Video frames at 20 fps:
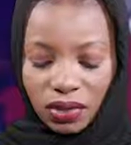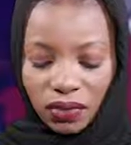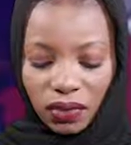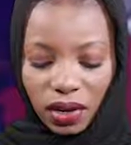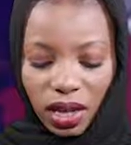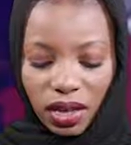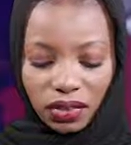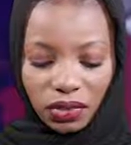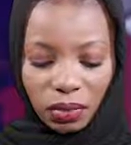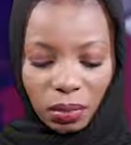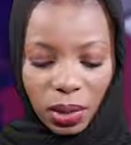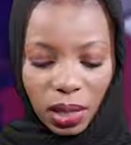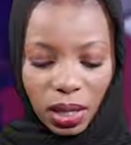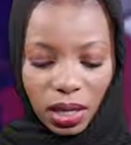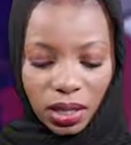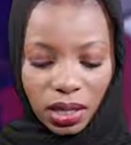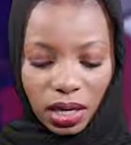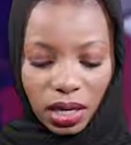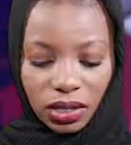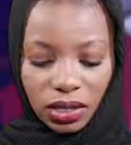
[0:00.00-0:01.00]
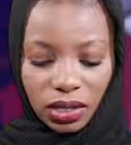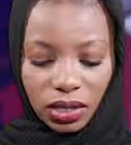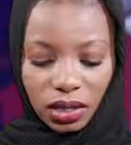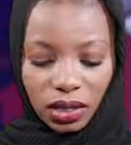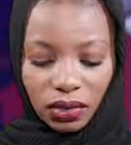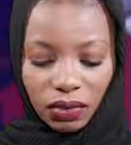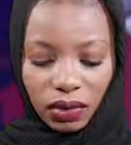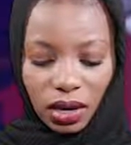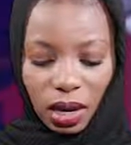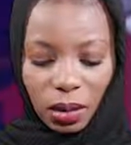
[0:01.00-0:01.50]
5 million
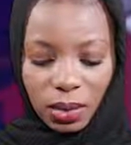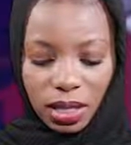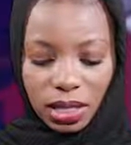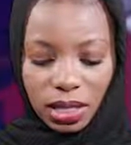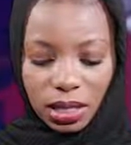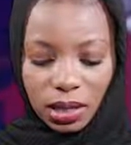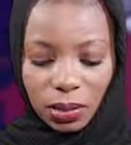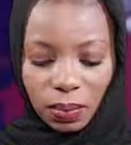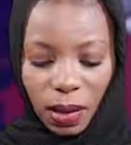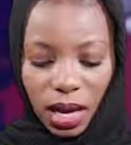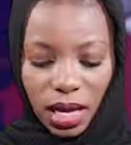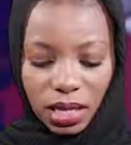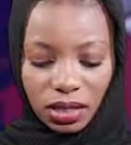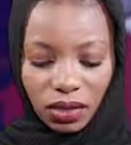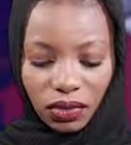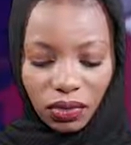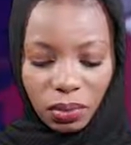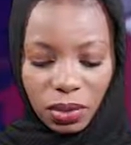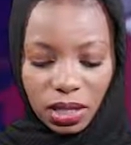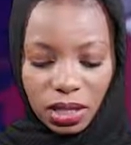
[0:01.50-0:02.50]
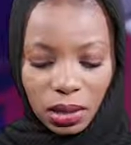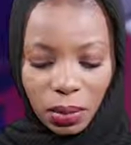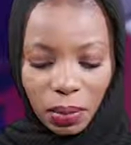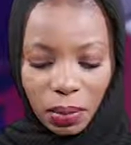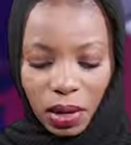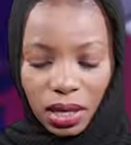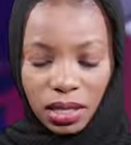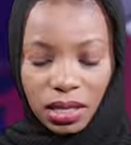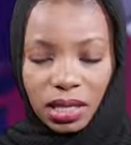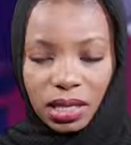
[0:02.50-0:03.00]
Nigerian farmers as part of Mr.
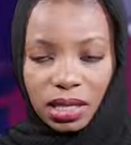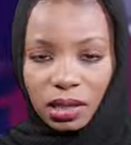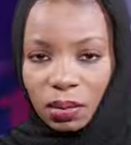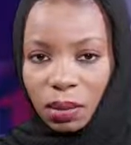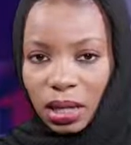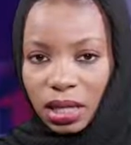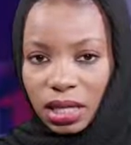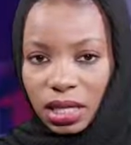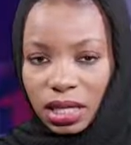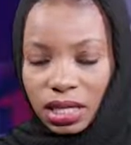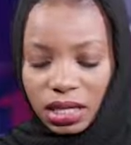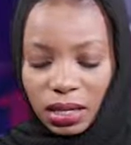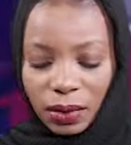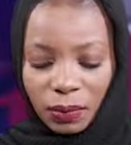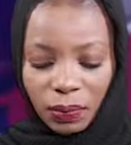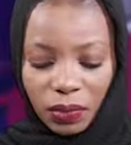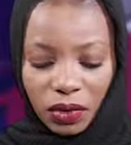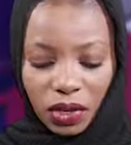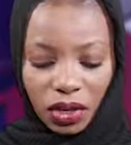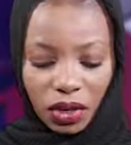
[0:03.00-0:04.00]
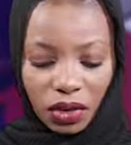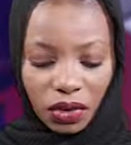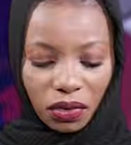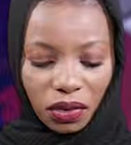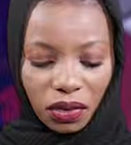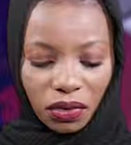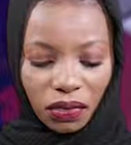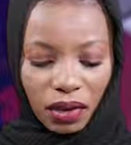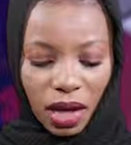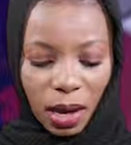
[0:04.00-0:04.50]
President's mandate
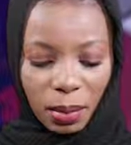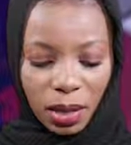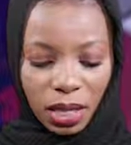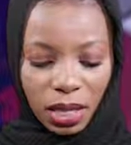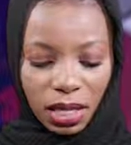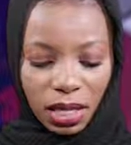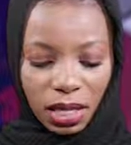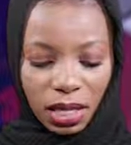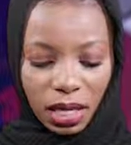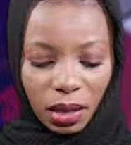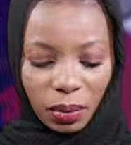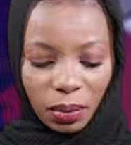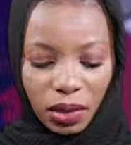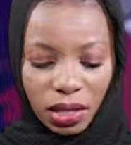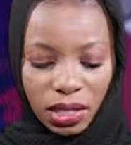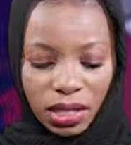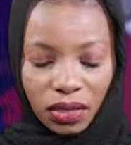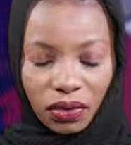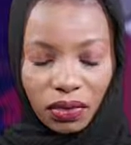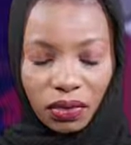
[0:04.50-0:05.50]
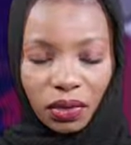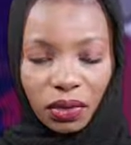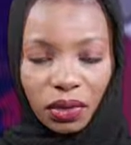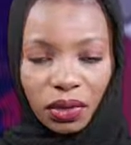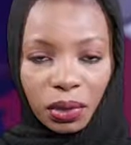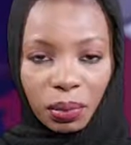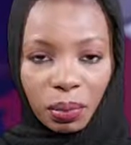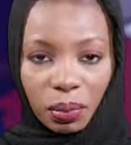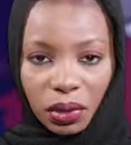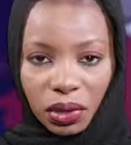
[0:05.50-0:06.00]
for farming inhibiting
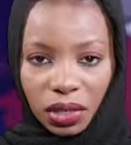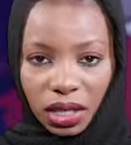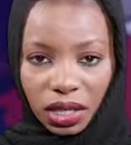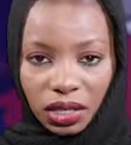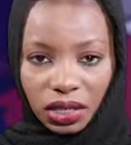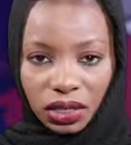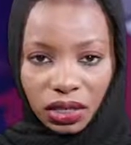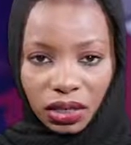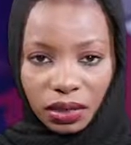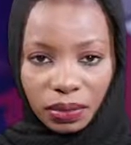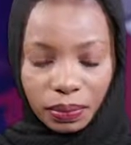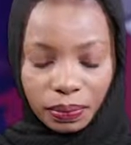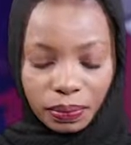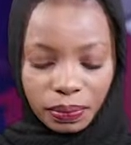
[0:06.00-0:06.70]
food production.